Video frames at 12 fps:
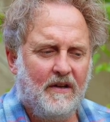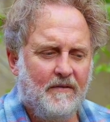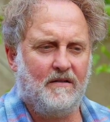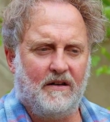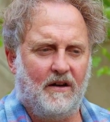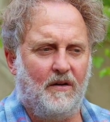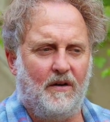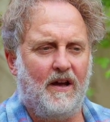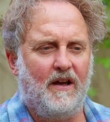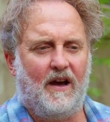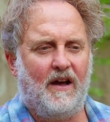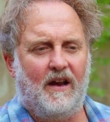And,
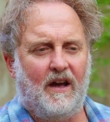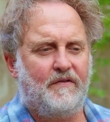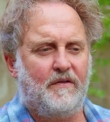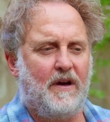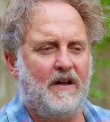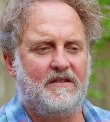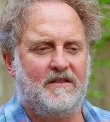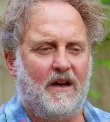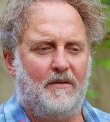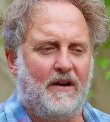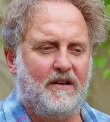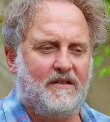I laugh about
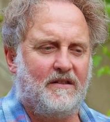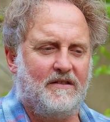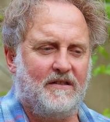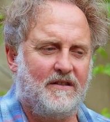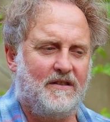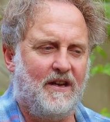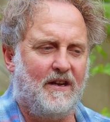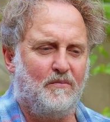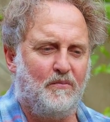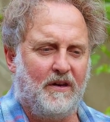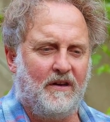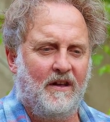Starbucks because it's shit,
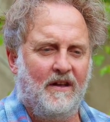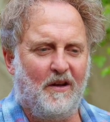but,